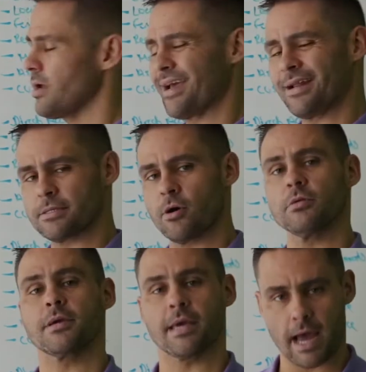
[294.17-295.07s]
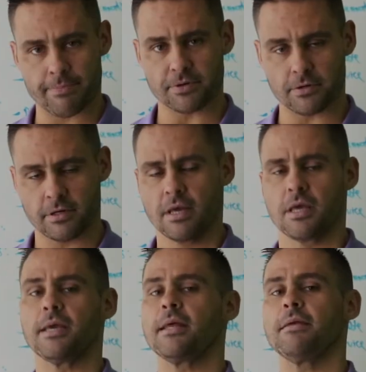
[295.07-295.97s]
and it's called capital.
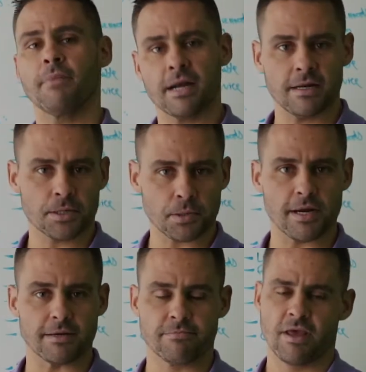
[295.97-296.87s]
You need money to trade.